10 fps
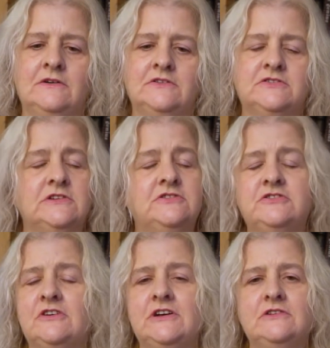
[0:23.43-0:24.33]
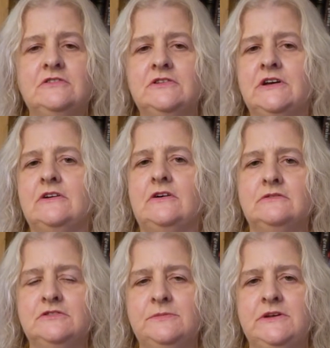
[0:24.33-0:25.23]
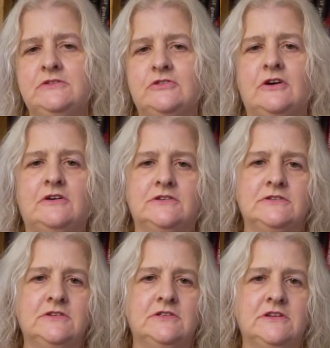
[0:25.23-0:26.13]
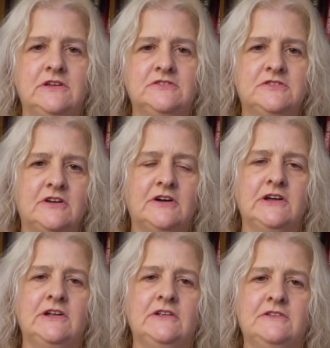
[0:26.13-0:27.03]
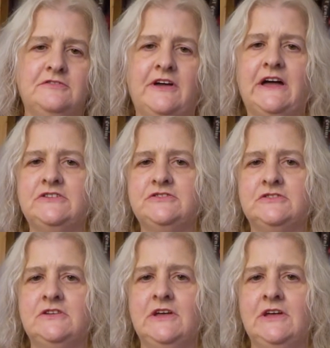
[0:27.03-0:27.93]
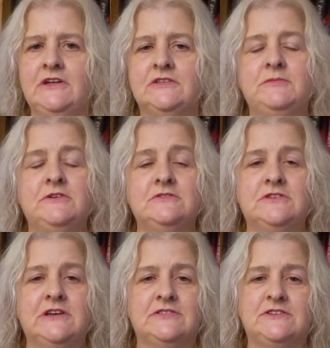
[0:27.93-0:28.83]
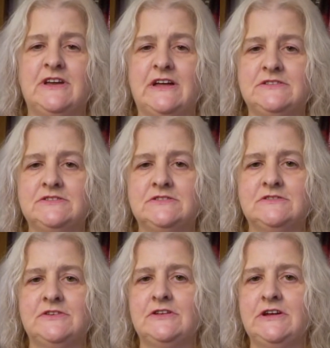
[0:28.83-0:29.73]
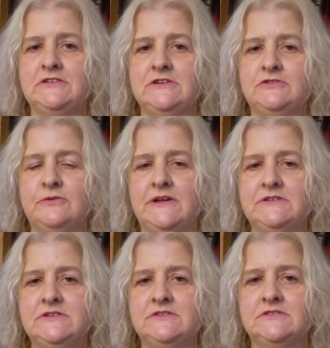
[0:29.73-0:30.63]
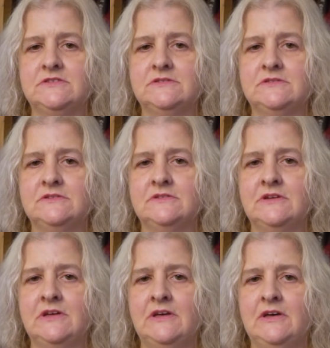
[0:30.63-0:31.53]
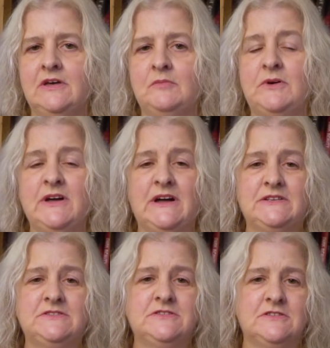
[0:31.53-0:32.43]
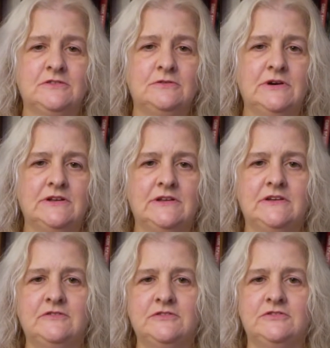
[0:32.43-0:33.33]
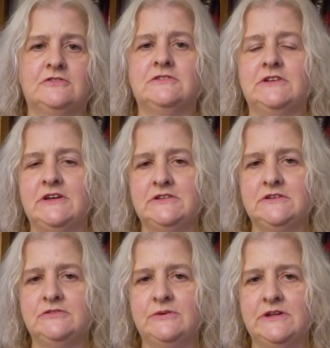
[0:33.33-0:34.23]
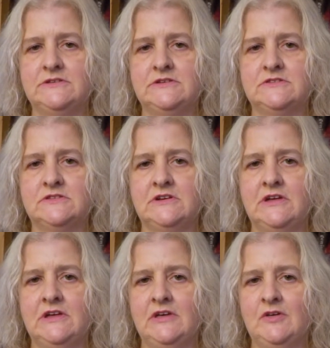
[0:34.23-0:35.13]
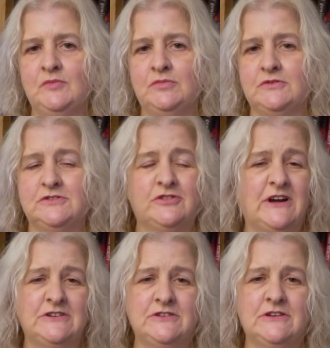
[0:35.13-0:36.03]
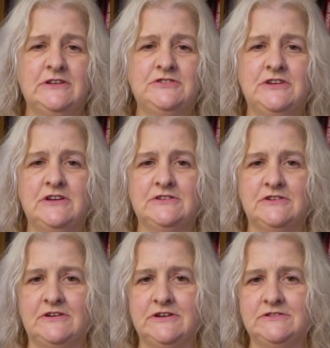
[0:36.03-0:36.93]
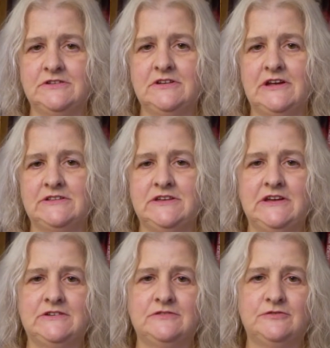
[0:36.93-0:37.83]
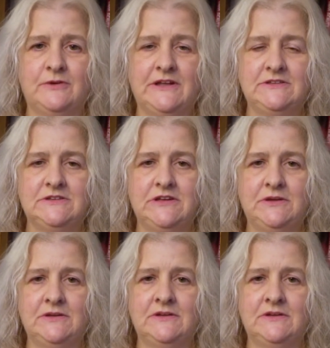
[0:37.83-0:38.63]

Since childhood, I'd always been drawn to the style, the fashion, the music and the dances of the 1920s. My Aunt Sue had lived during the 1920s, but tragically she had died at the age of 20.